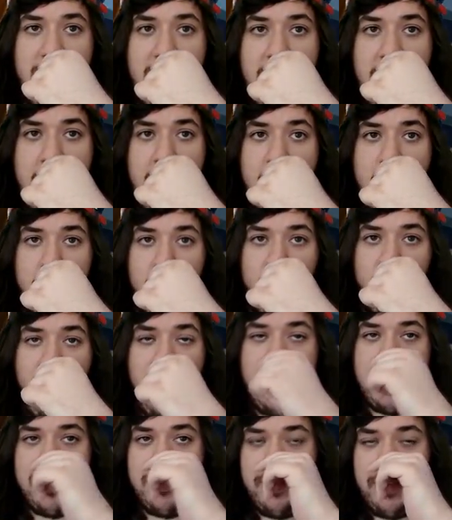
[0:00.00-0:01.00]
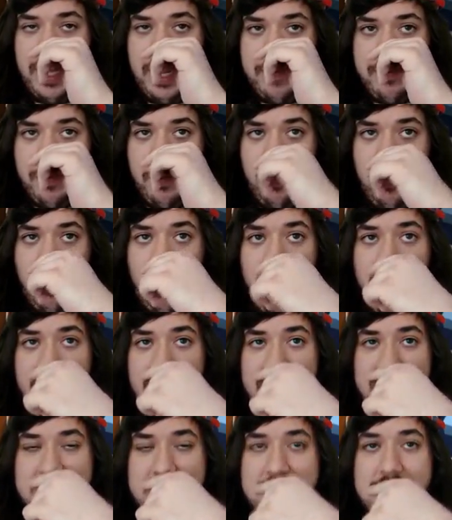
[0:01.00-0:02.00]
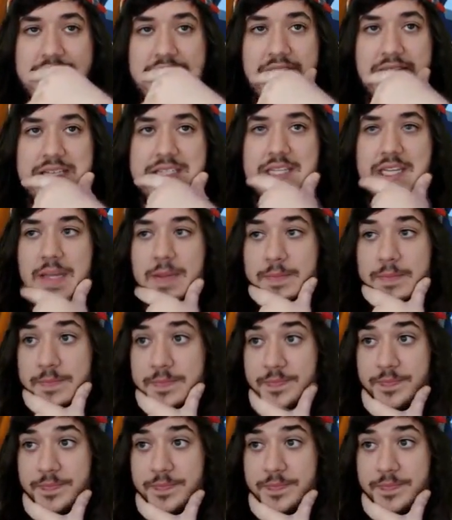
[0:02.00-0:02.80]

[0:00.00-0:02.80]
a Bright Flame for 160.